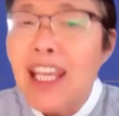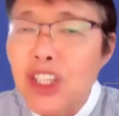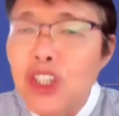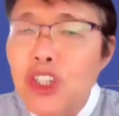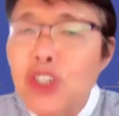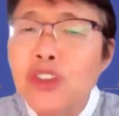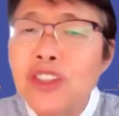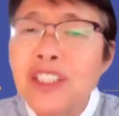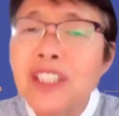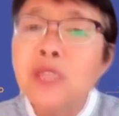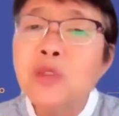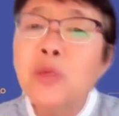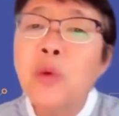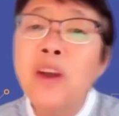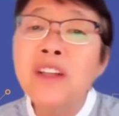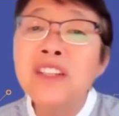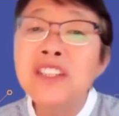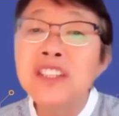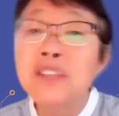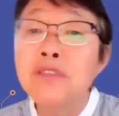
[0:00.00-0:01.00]
You just
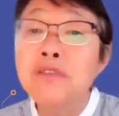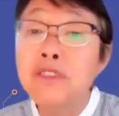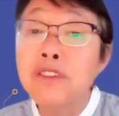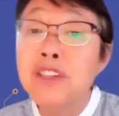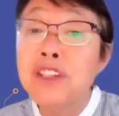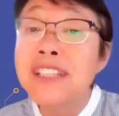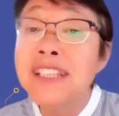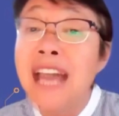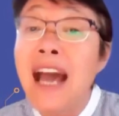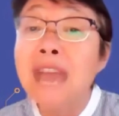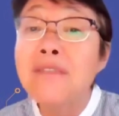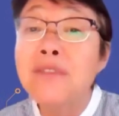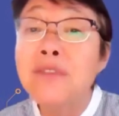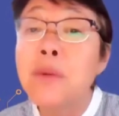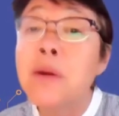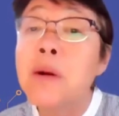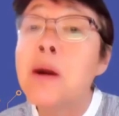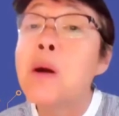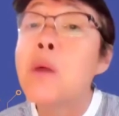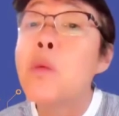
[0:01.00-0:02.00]
watched the first half
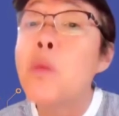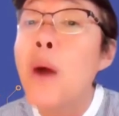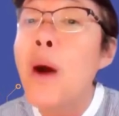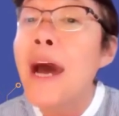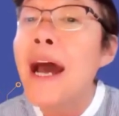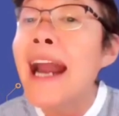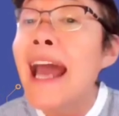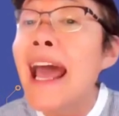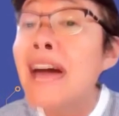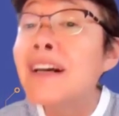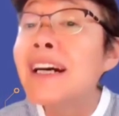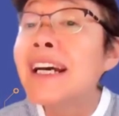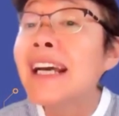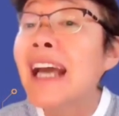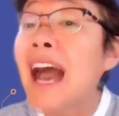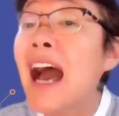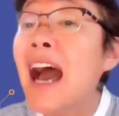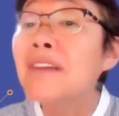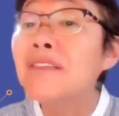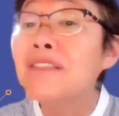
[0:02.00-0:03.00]
of our 1-hour
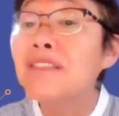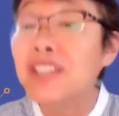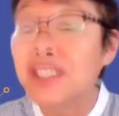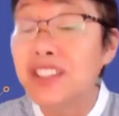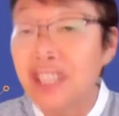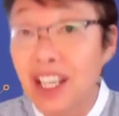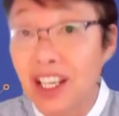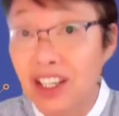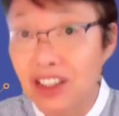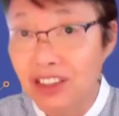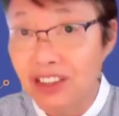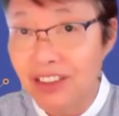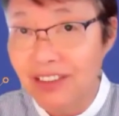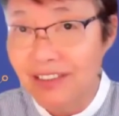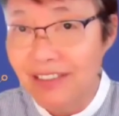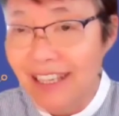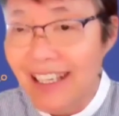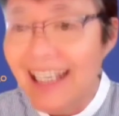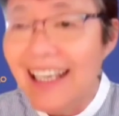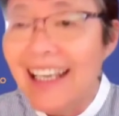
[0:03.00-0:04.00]

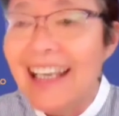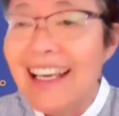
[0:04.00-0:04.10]
conversation.